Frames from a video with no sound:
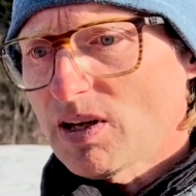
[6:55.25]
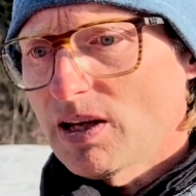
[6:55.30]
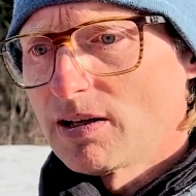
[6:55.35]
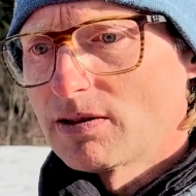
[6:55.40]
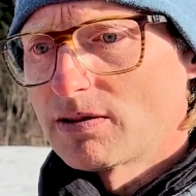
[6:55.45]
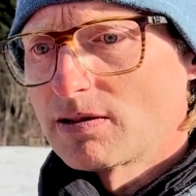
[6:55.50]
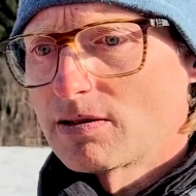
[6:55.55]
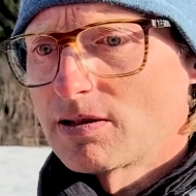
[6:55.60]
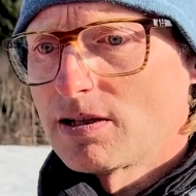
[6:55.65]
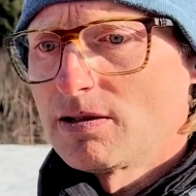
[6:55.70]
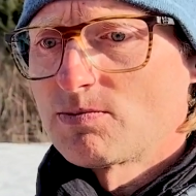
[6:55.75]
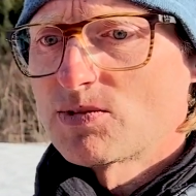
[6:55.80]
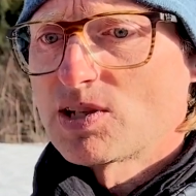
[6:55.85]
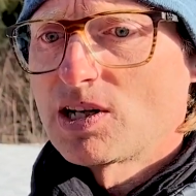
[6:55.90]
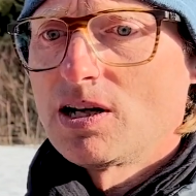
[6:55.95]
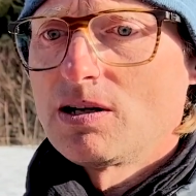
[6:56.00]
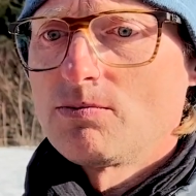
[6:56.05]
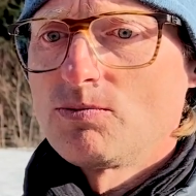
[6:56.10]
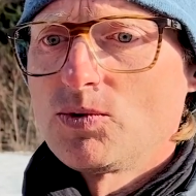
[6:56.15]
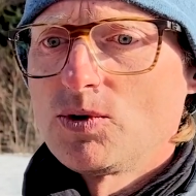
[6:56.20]
At the same
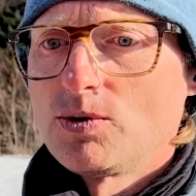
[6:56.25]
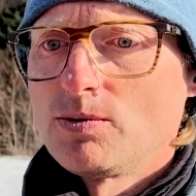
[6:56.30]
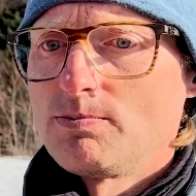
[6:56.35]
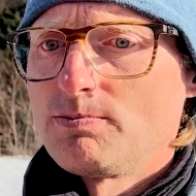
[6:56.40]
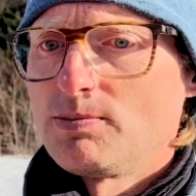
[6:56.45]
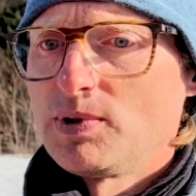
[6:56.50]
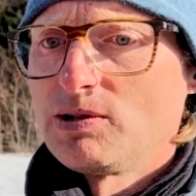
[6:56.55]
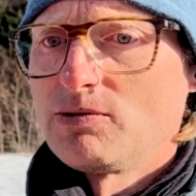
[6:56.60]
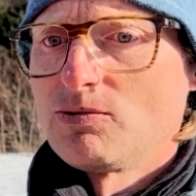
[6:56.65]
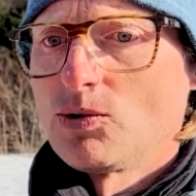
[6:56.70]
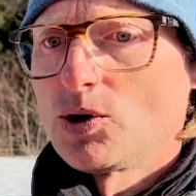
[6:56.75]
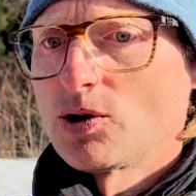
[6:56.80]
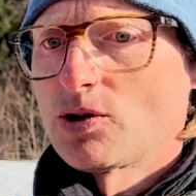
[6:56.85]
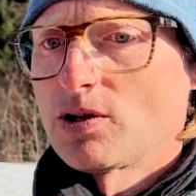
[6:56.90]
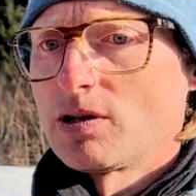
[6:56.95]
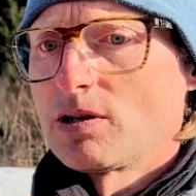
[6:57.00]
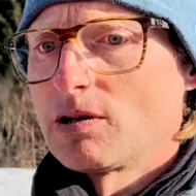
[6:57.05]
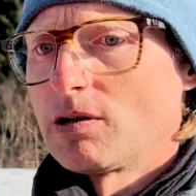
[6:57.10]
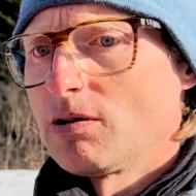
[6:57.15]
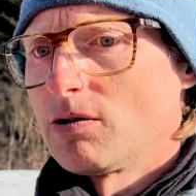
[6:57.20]
time, we've been
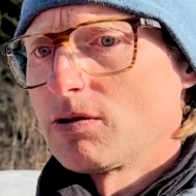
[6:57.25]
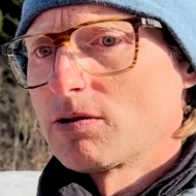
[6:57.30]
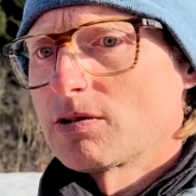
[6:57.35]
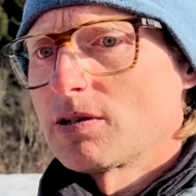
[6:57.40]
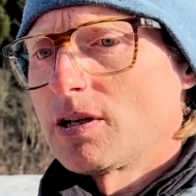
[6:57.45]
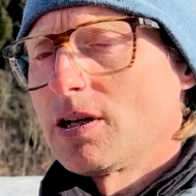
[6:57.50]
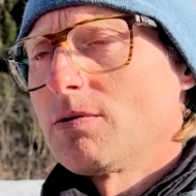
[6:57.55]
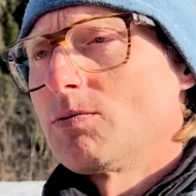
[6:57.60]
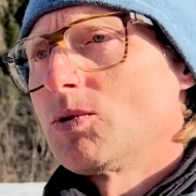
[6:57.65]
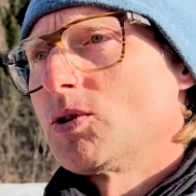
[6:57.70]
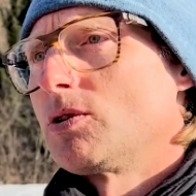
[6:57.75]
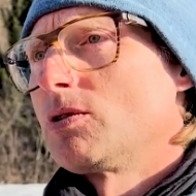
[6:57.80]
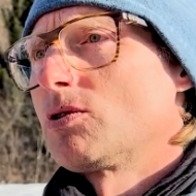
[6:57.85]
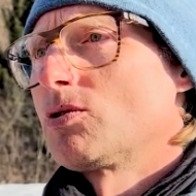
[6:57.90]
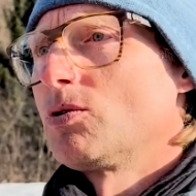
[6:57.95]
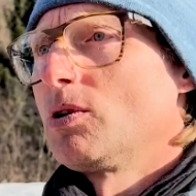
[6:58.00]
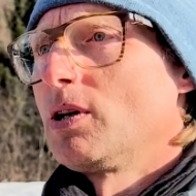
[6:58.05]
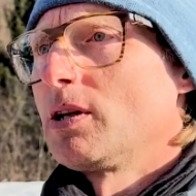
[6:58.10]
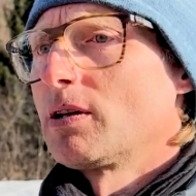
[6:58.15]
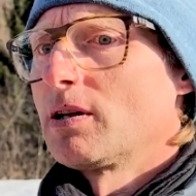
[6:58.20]
working a long time on the
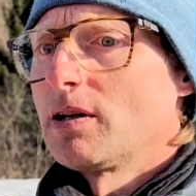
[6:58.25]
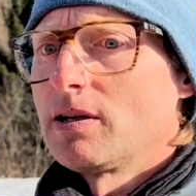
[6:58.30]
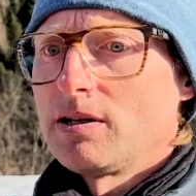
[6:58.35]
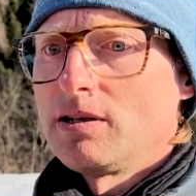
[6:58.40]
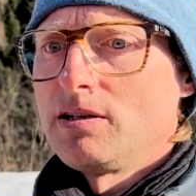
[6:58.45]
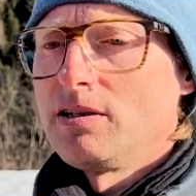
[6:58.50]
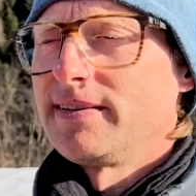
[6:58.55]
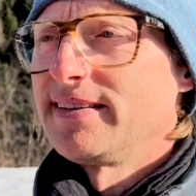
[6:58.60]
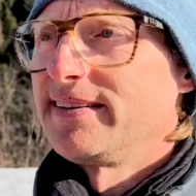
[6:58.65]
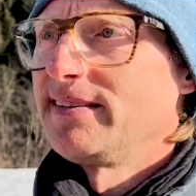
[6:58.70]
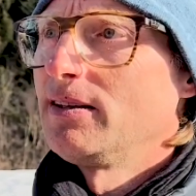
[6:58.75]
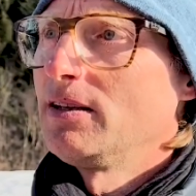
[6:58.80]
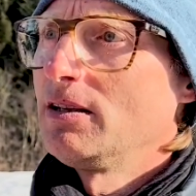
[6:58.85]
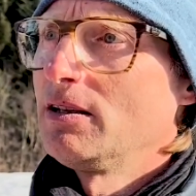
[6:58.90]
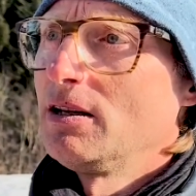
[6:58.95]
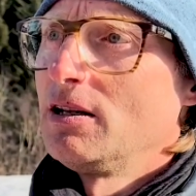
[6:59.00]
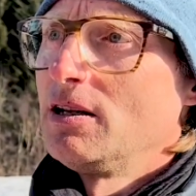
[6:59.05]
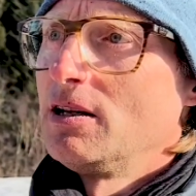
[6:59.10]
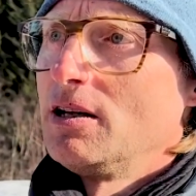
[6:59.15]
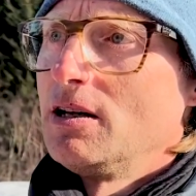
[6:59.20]
2-line glider END
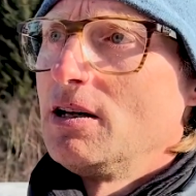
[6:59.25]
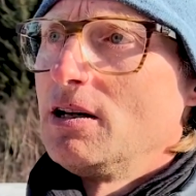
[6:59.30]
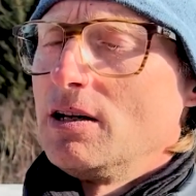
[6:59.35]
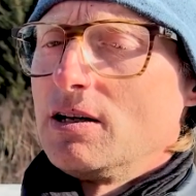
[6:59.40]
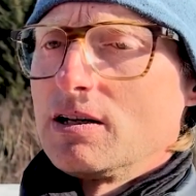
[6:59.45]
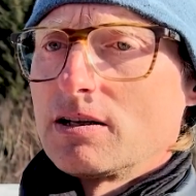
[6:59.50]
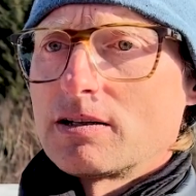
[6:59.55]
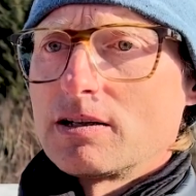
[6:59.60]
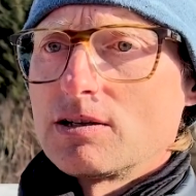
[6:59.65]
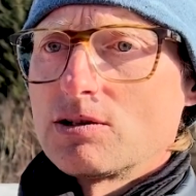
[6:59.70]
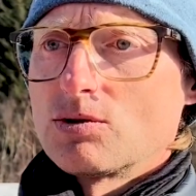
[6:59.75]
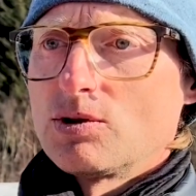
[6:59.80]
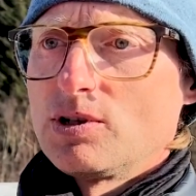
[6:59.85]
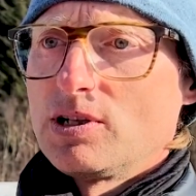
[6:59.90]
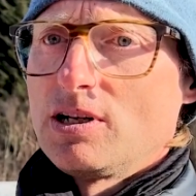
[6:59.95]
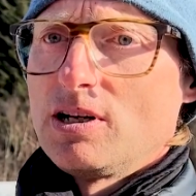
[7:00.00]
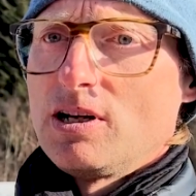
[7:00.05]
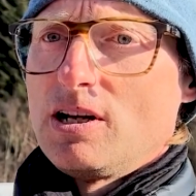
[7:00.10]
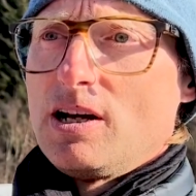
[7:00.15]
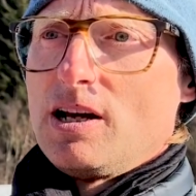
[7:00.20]

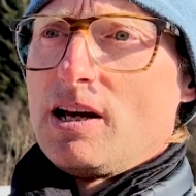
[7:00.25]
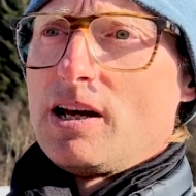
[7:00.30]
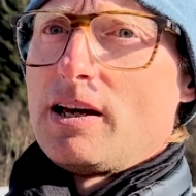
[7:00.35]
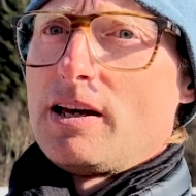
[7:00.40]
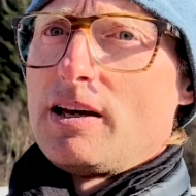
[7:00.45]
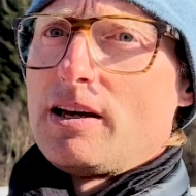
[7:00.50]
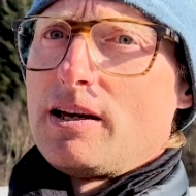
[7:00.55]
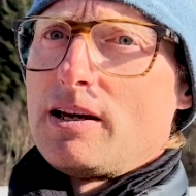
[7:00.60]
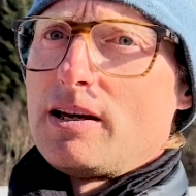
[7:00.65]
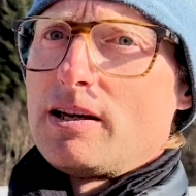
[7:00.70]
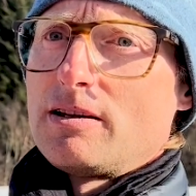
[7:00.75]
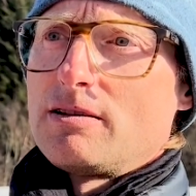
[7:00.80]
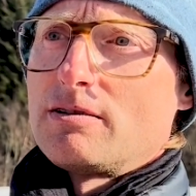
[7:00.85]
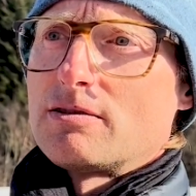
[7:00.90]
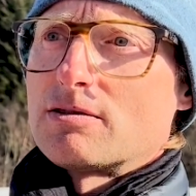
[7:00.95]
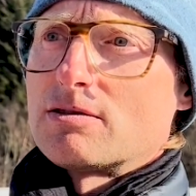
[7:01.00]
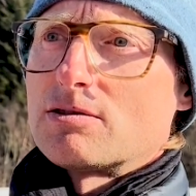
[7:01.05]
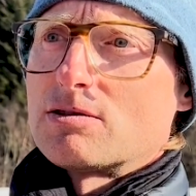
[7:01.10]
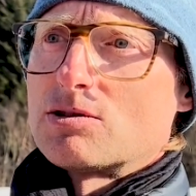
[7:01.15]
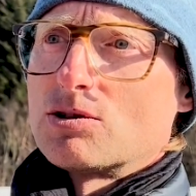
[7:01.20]
category, and
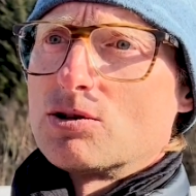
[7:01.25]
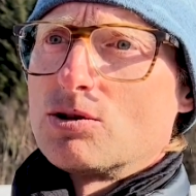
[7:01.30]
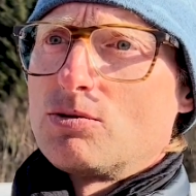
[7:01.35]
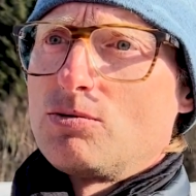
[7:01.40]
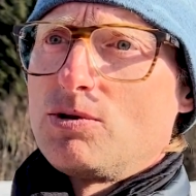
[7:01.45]
so